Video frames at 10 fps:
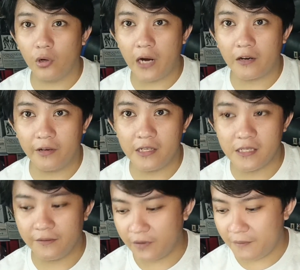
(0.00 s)
more
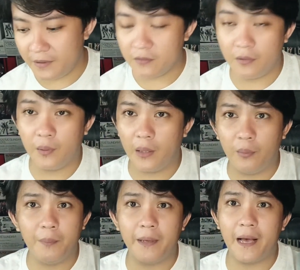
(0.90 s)
aggressive. It
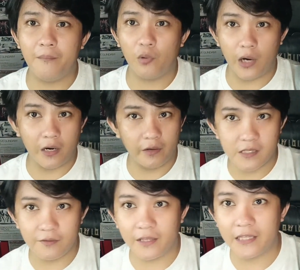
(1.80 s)
will become more
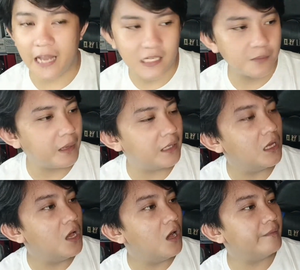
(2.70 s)
aggressive at the last part
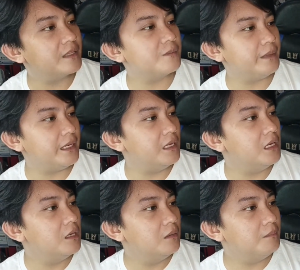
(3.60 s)
of its spin.
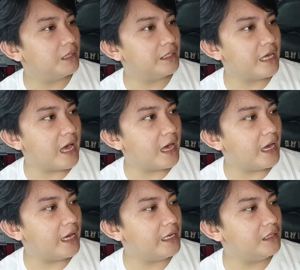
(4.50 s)
But yeah,
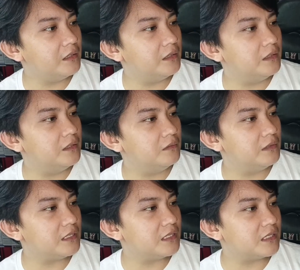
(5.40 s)
I do
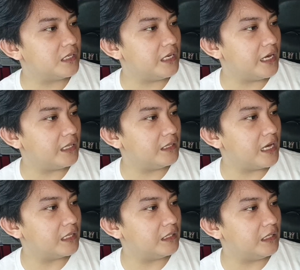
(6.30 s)
not see it
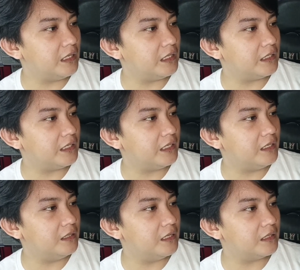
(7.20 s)
that
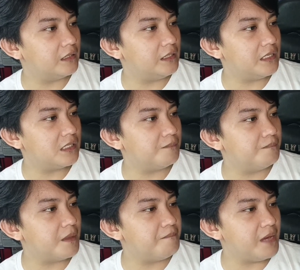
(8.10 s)

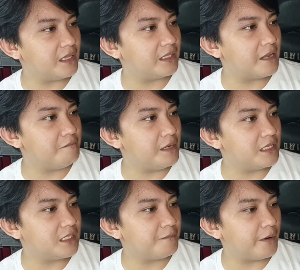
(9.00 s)
the bit can be
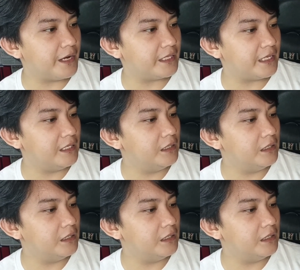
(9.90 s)
separated.